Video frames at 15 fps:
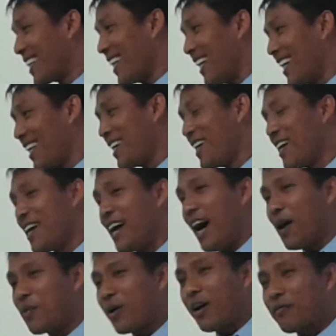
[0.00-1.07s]
okay?
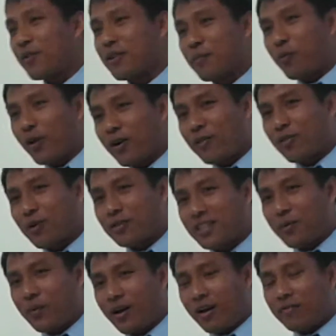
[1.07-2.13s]
I will have in the point of thought,
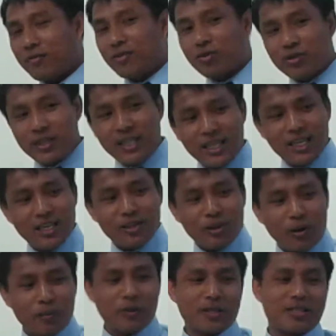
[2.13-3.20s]
I will have 3
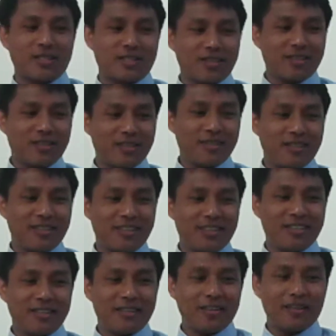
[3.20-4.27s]
topics,
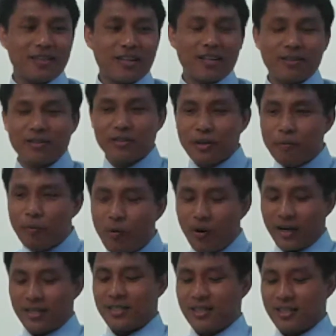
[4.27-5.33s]
okay? 3
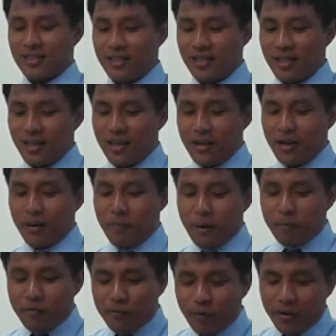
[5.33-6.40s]
points.
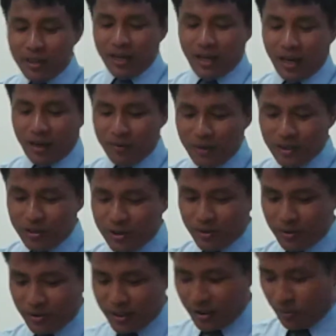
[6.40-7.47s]
But before that, I would like
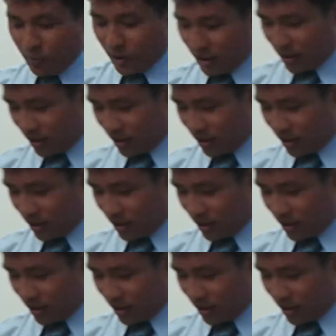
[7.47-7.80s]
to deal with